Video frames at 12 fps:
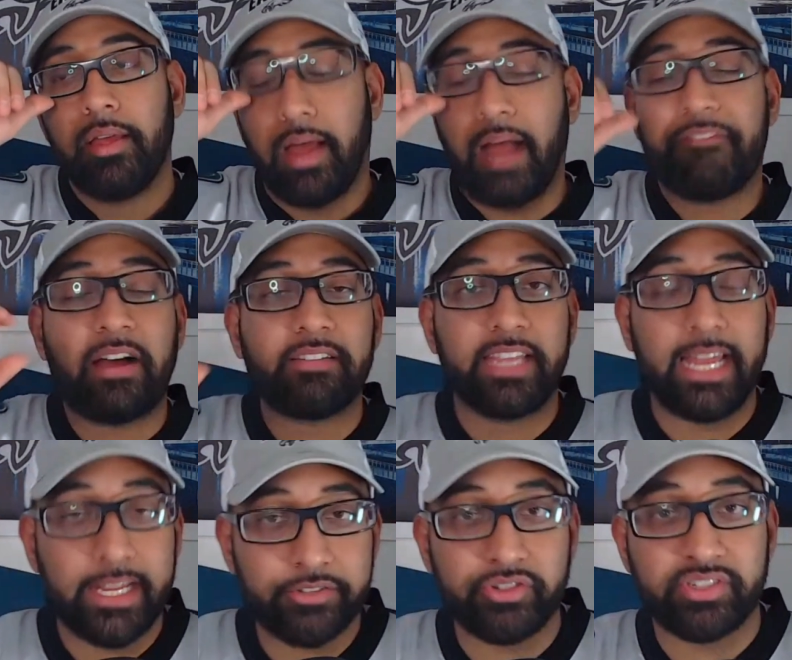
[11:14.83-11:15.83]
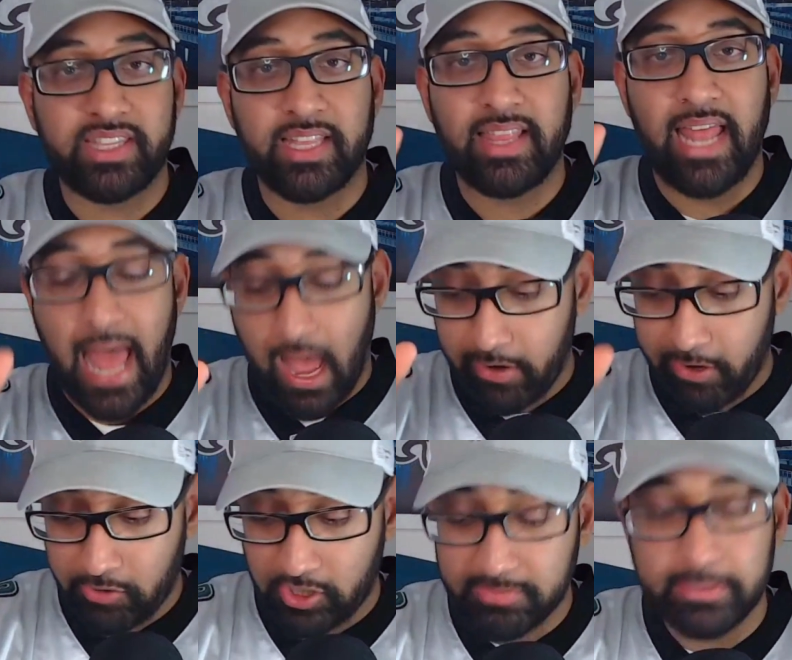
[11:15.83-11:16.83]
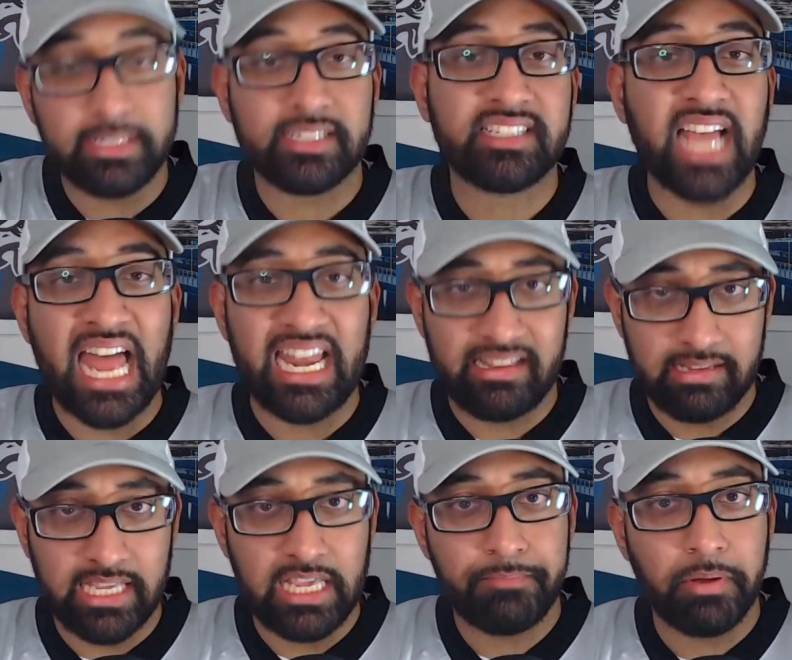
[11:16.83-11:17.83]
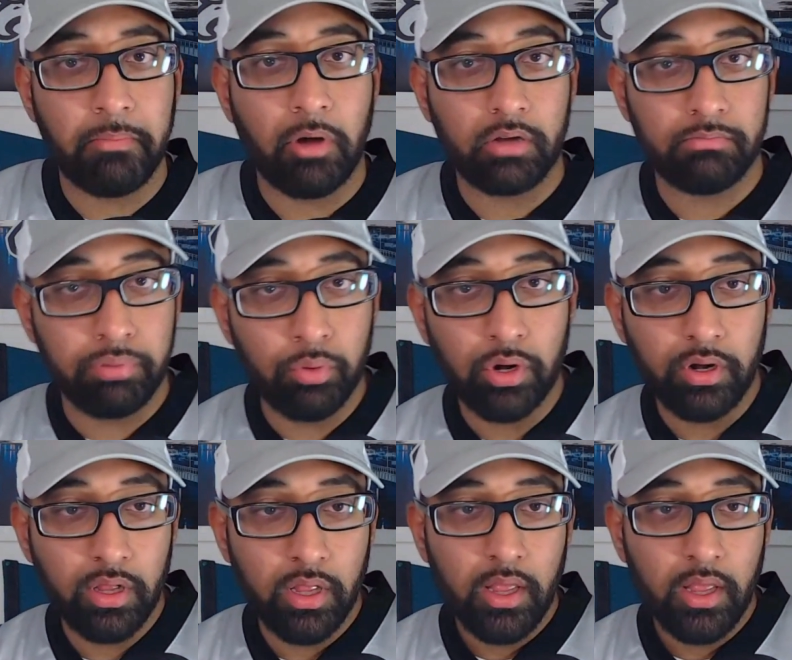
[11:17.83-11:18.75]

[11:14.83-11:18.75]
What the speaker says: I found it interesting that Howie Roseman decided to keep him on board.